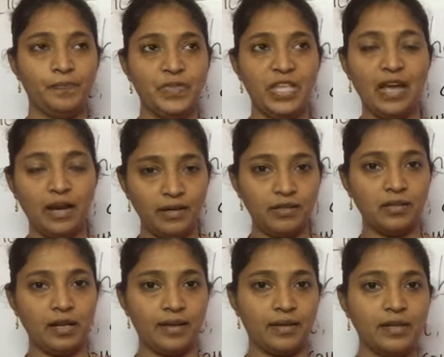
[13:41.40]

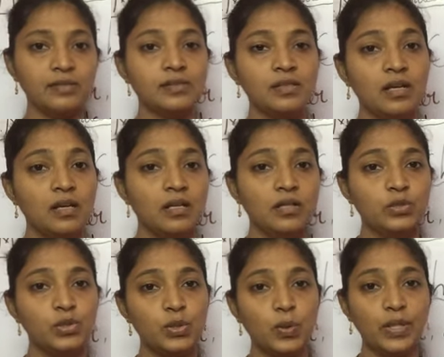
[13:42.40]
Neanderthal, I guess.
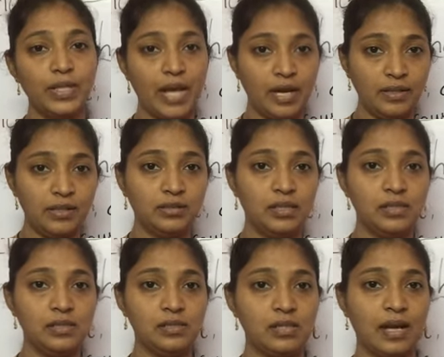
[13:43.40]
So
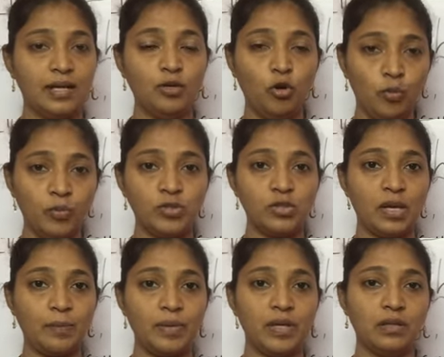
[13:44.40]
Neanderthals and Homo
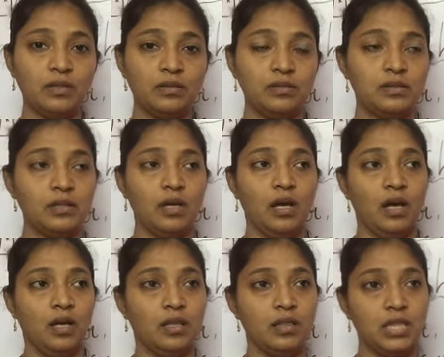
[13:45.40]
sapiens,
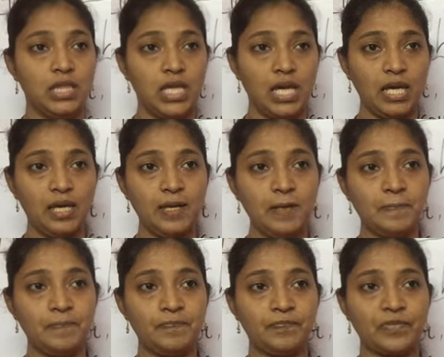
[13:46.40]
they
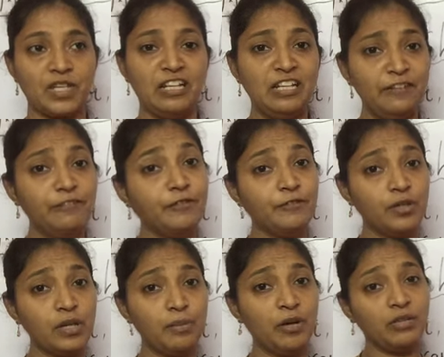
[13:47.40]
lived for
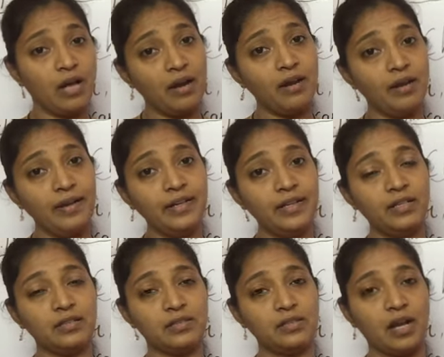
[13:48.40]
about 100
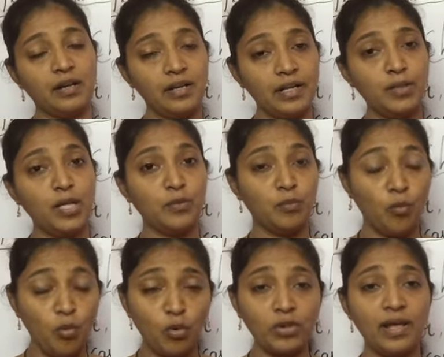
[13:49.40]
years, 100 and
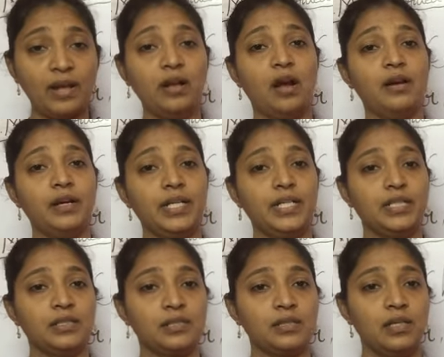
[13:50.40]
more than 100
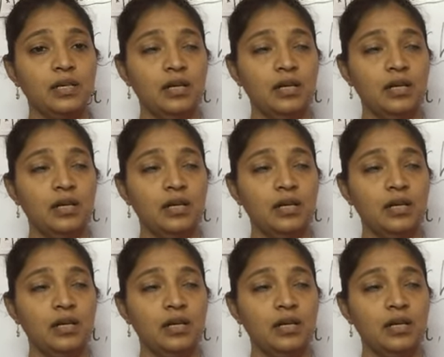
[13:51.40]
years.